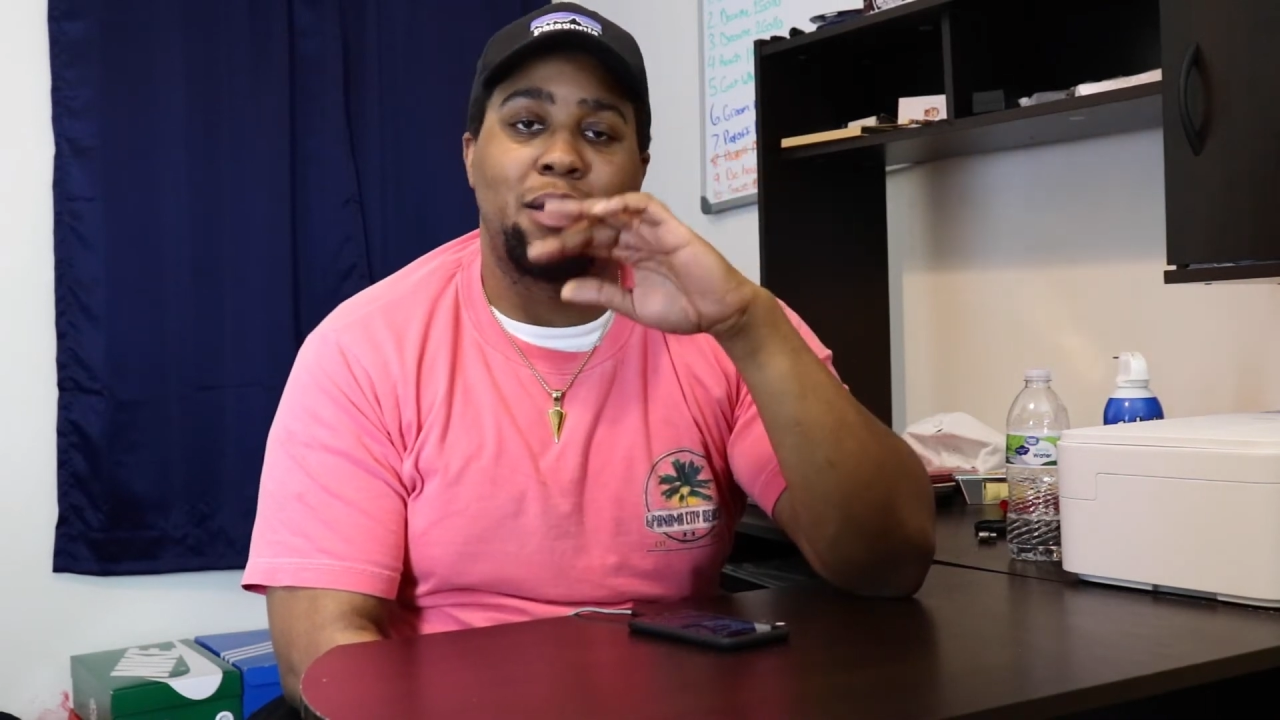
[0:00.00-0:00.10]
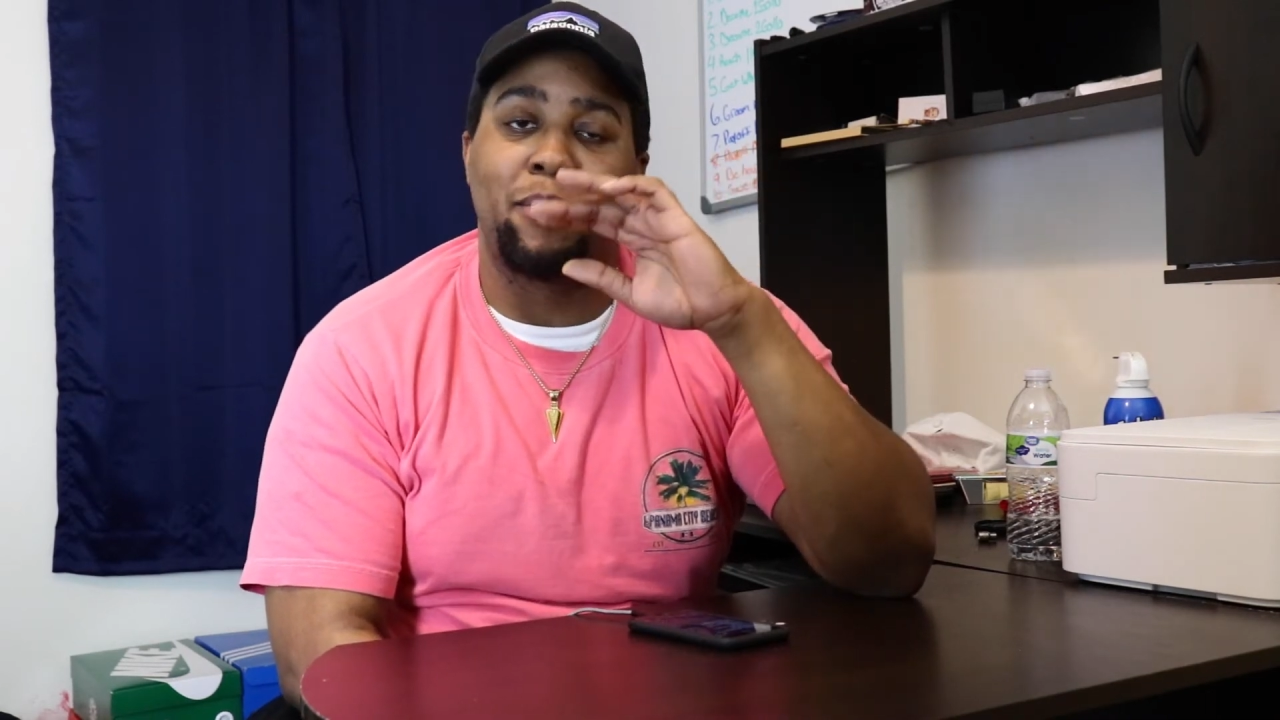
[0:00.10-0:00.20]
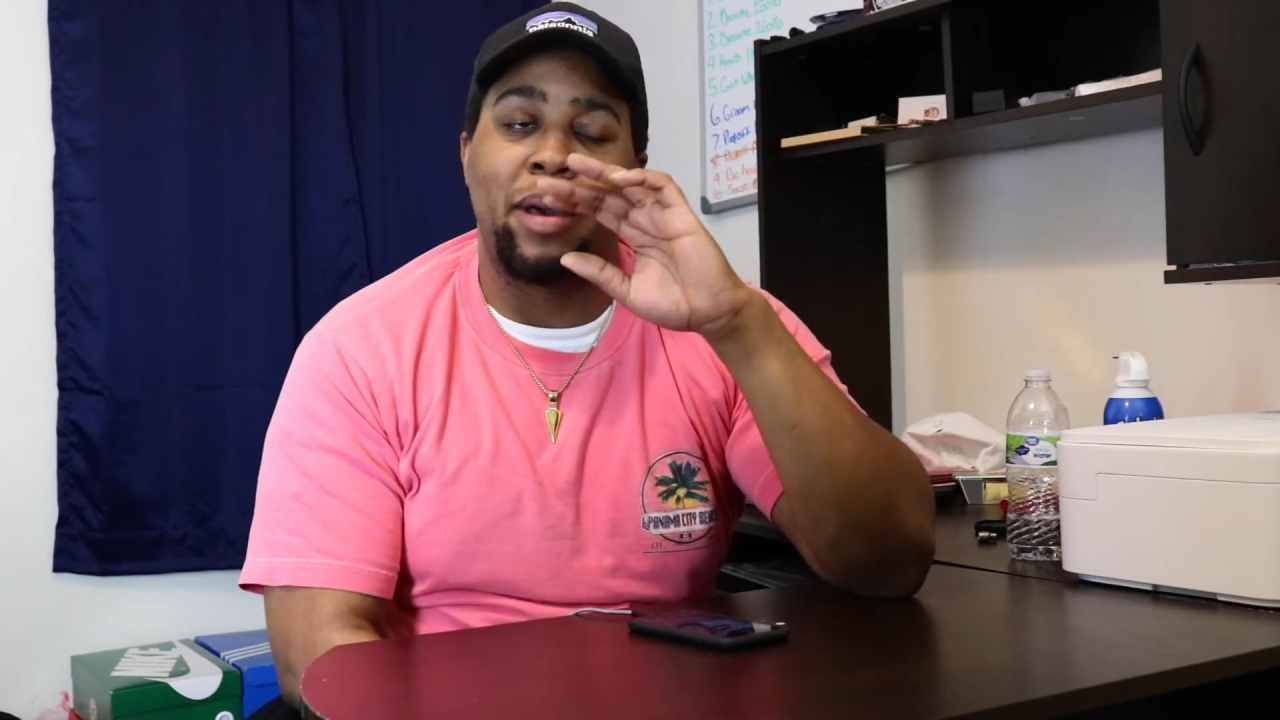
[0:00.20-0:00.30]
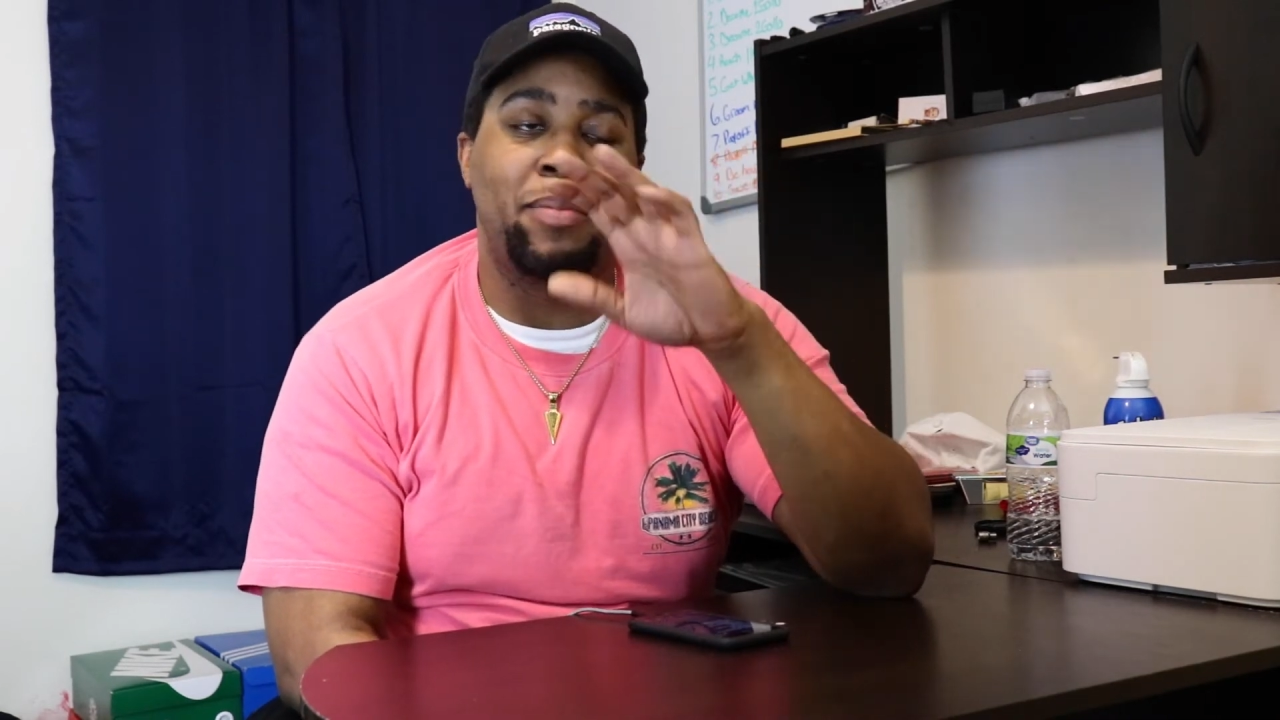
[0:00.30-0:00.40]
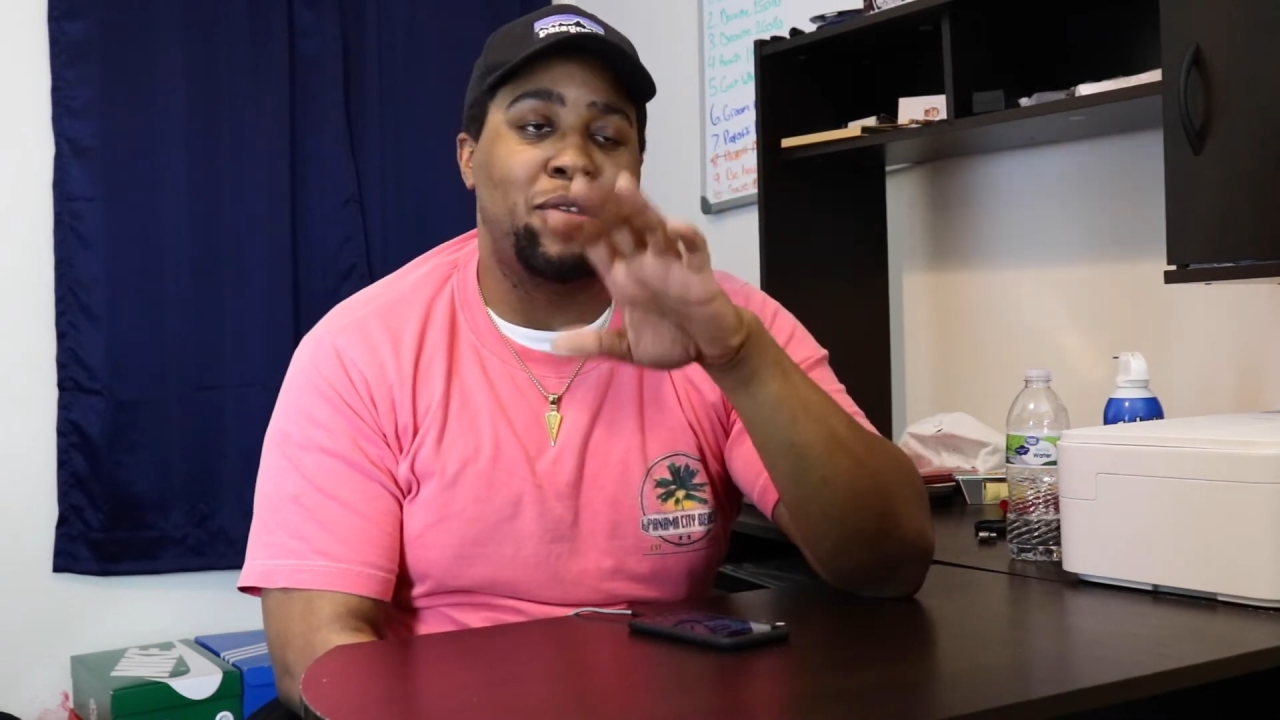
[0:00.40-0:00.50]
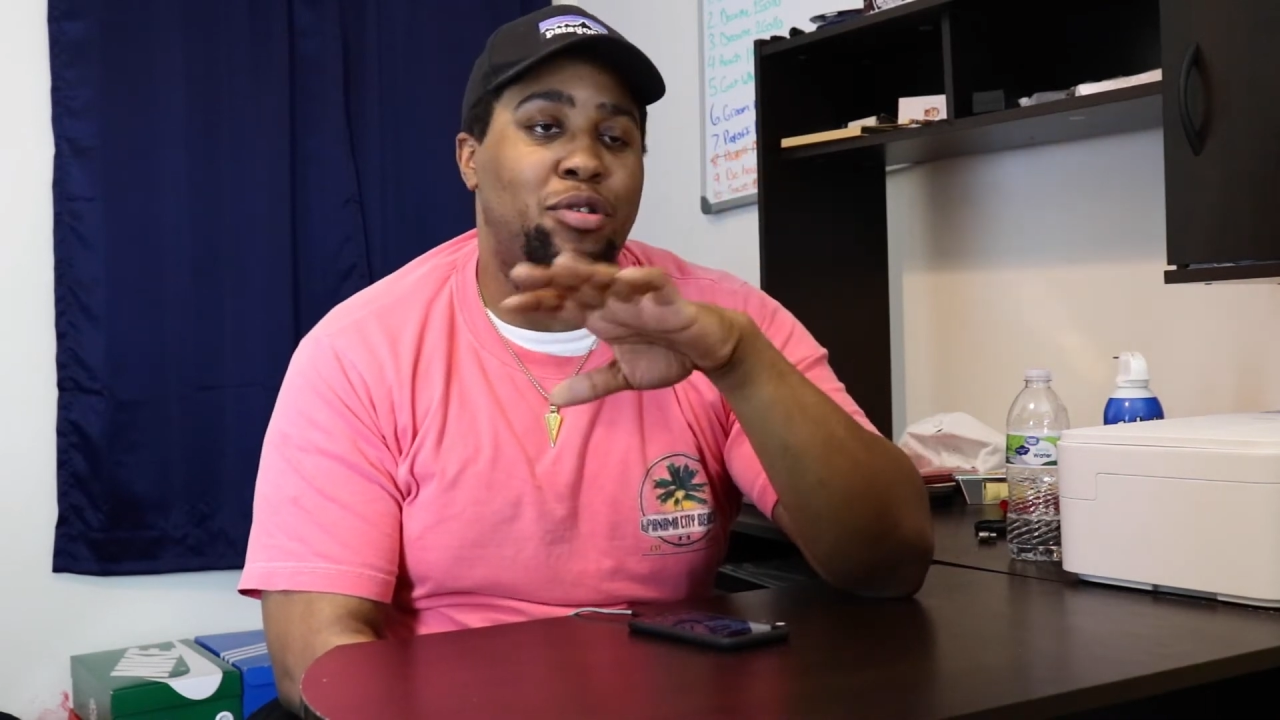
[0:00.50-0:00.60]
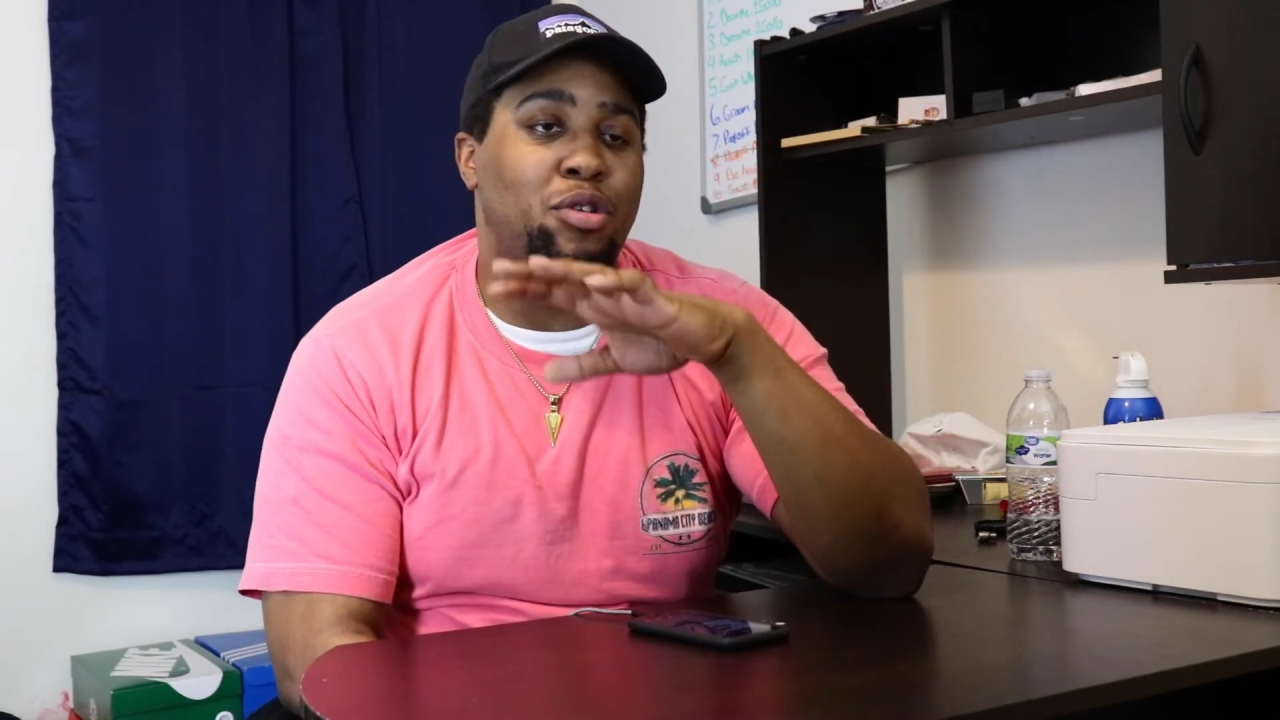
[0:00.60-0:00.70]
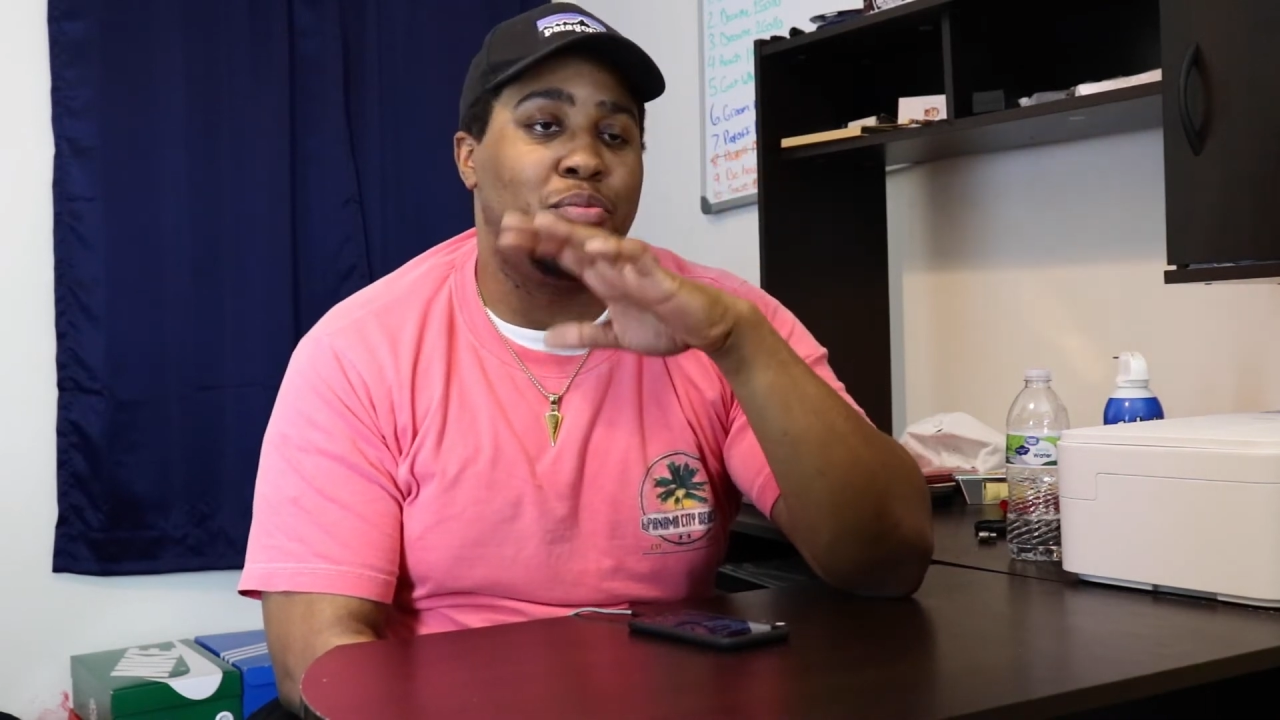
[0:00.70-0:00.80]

Maybe you do